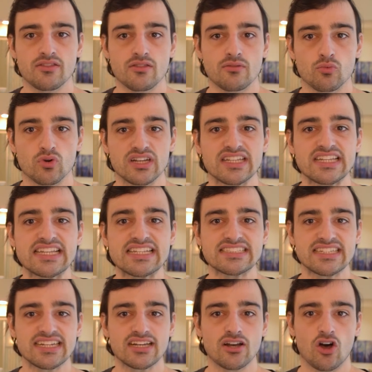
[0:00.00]

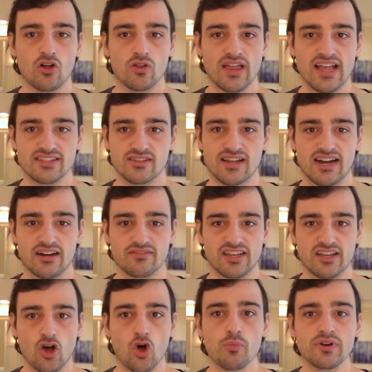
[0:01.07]
releasing all that kind of
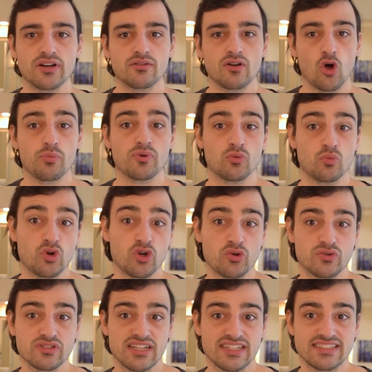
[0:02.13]
like open
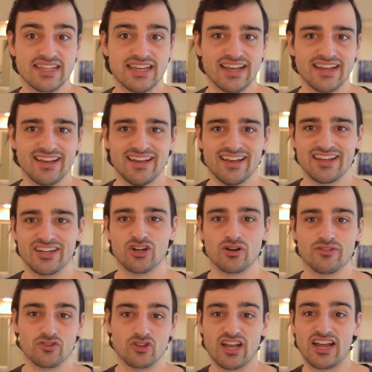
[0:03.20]
wounds, let's say.
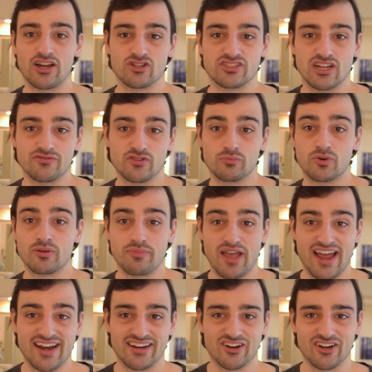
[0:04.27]
If you cut yourself, you put a
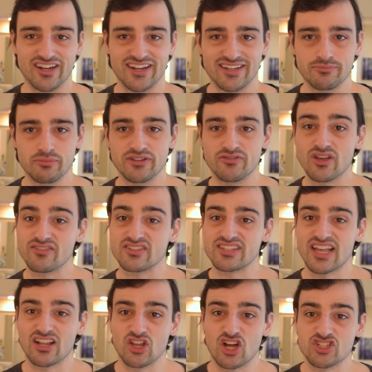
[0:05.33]
Band-Aid on it. But if you have a
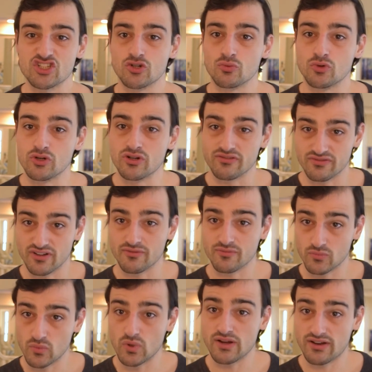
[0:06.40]
psychological wound of
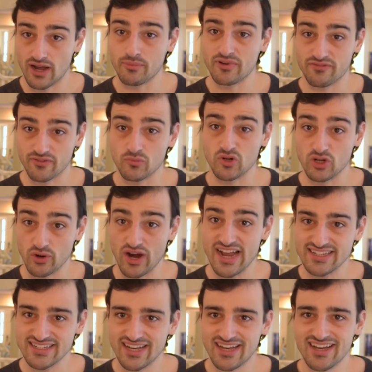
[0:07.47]
coming from
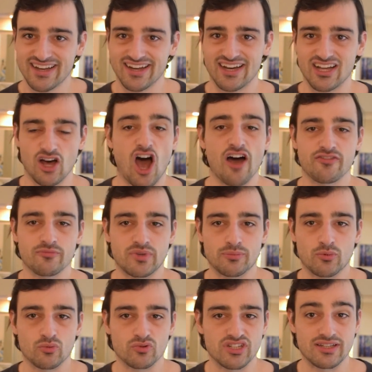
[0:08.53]
regret, often
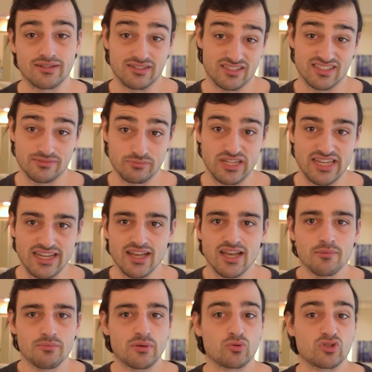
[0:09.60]
people will, and this is me,
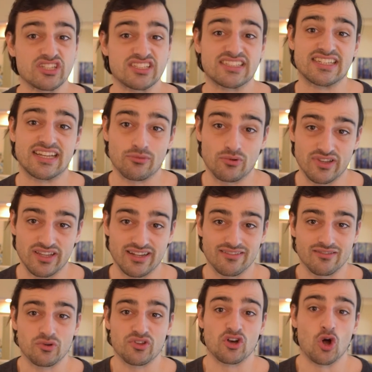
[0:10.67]
people just sit with it,
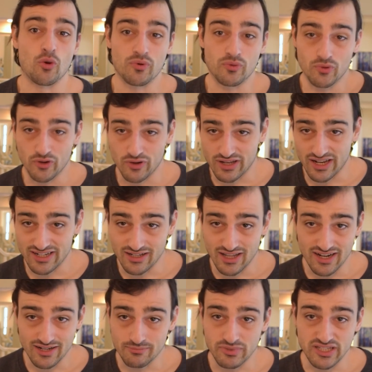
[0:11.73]
with an open wound, and
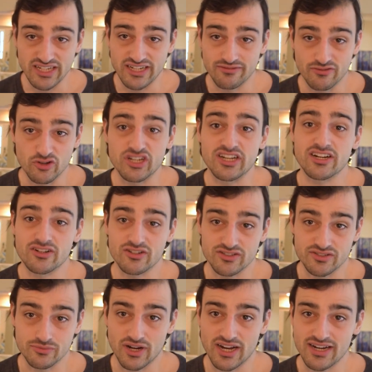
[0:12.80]
let it bleed for
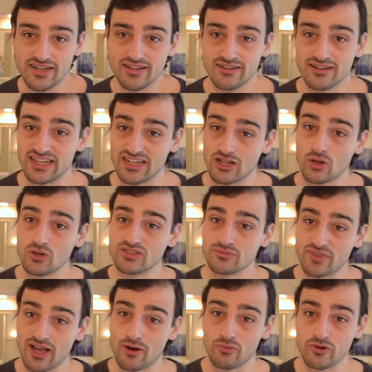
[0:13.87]
years, right? Like close
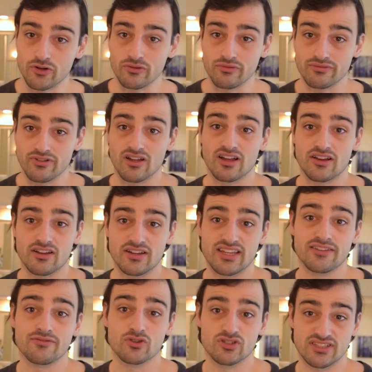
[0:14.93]
up that wound.
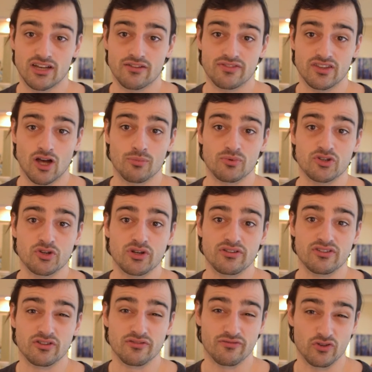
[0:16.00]
Give yourself the
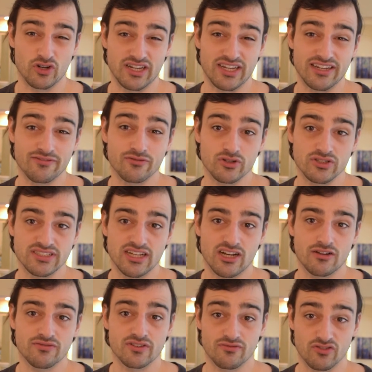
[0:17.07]
opportunity to forgive
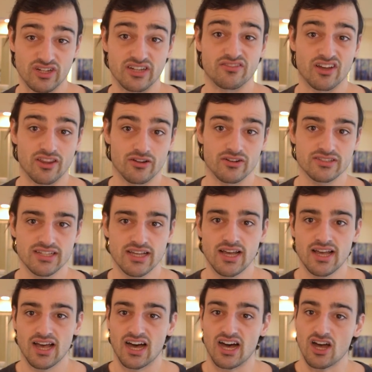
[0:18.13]
yourself and forgive others.
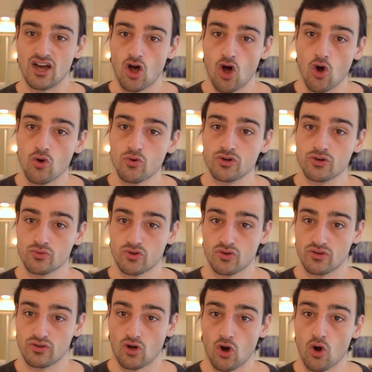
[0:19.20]

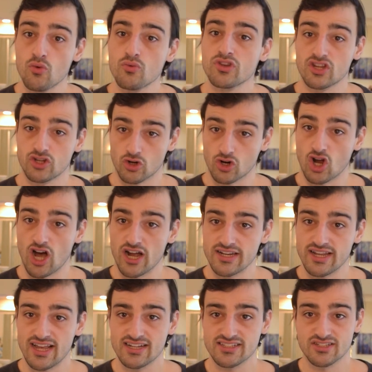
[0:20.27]
Own your
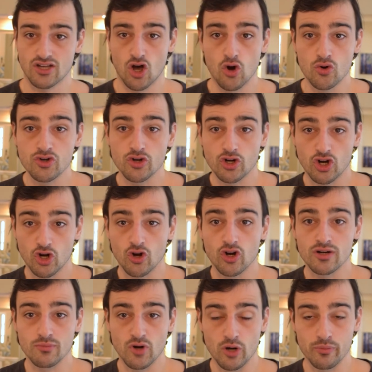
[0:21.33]
context, own your
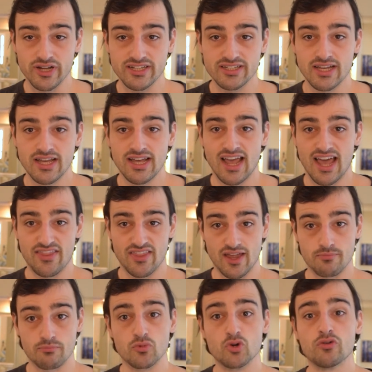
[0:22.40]
current moment, and
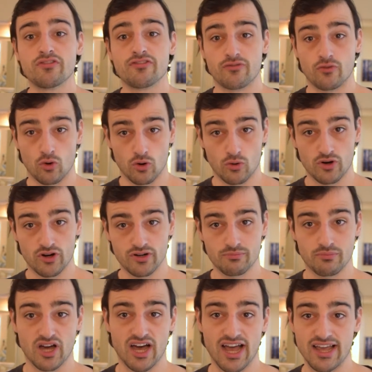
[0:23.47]
then move
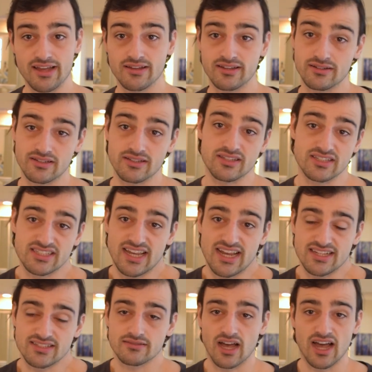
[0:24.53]
forward by, in this
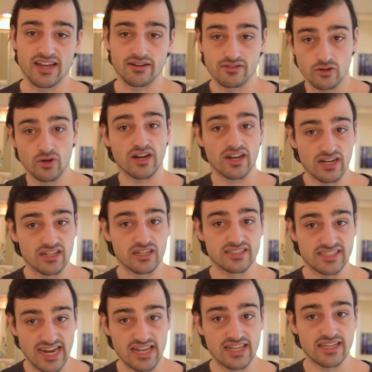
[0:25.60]
case, I create like a little
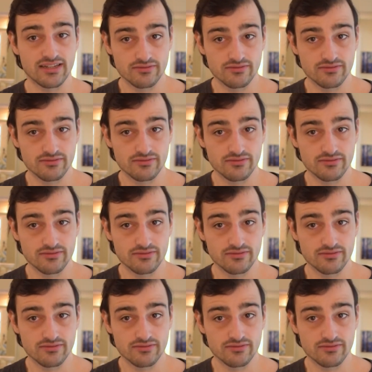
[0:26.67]
daily